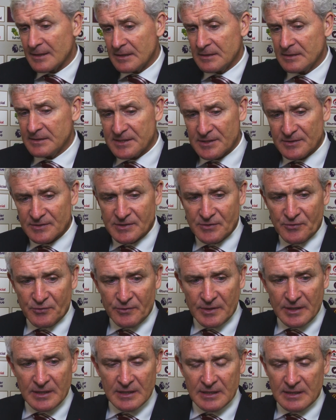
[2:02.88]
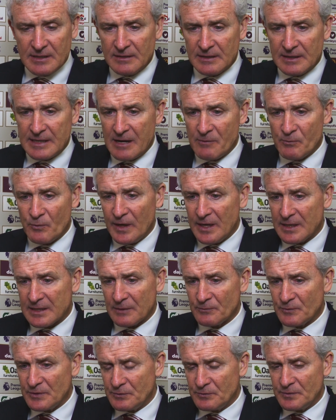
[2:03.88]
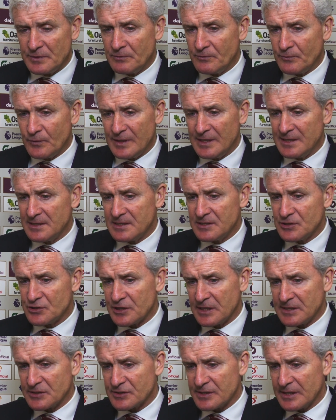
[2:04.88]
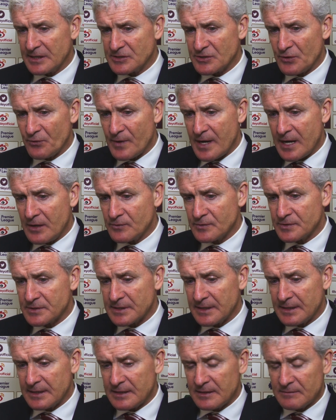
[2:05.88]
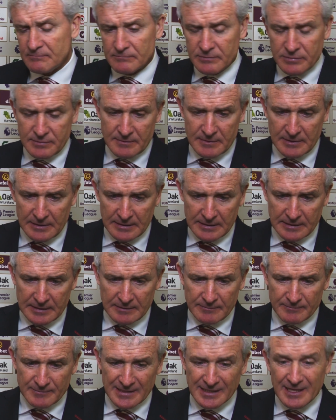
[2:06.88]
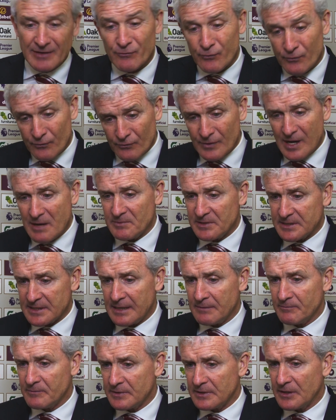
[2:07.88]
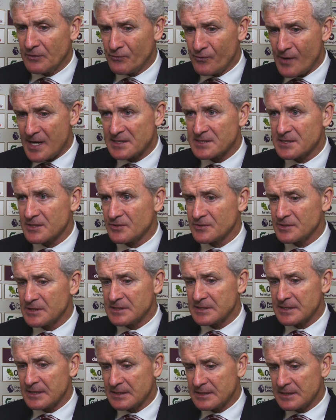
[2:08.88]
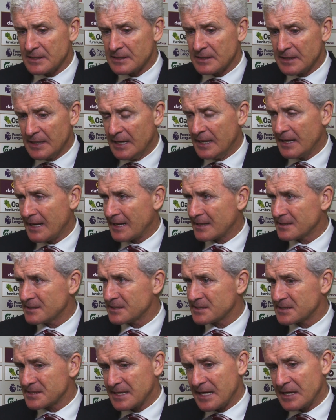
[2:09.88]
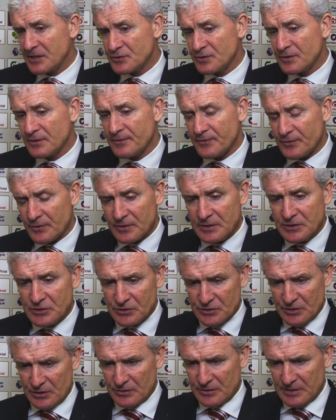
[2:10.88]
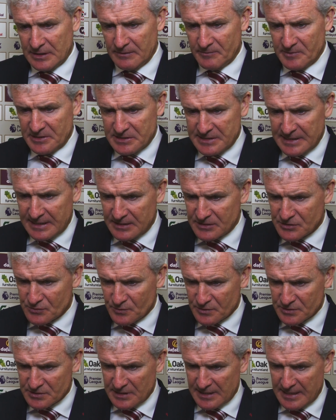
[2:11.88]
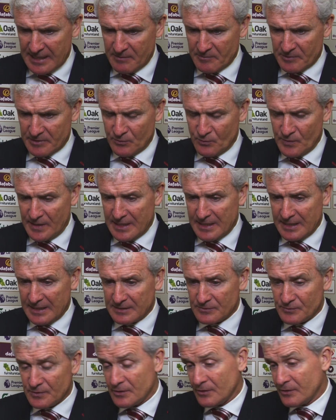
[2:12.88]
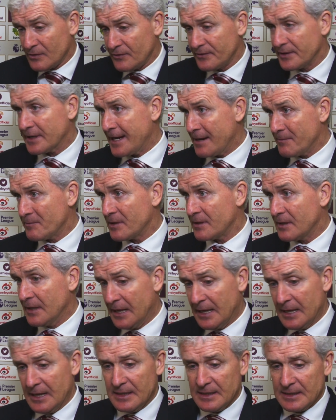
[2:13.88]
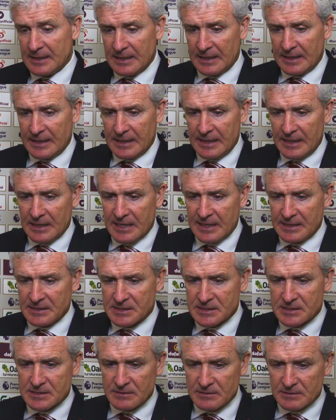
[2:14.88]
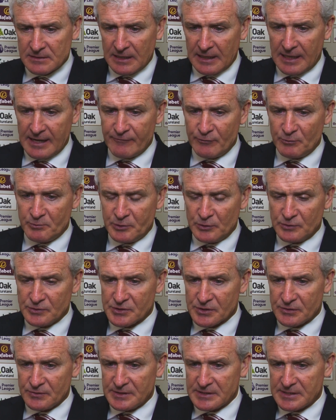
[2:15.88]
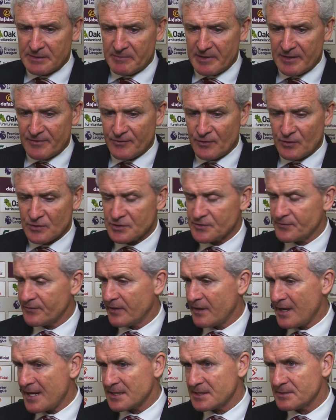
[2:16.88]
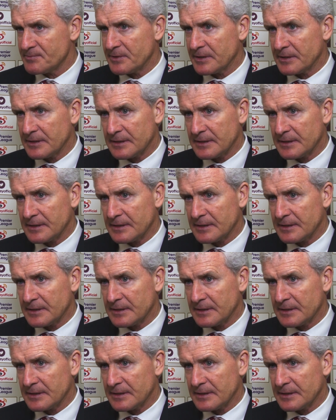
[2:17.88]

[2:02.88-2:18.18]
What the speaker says: listen, it's a three-game week, and we need to change things around. I give Ramadan a rest because he's had a hectic schedule. I thought he just looked a little bit tired towards the game at the weekend. We've got another game clearly against Liverpool, so he's in my thoughts for that.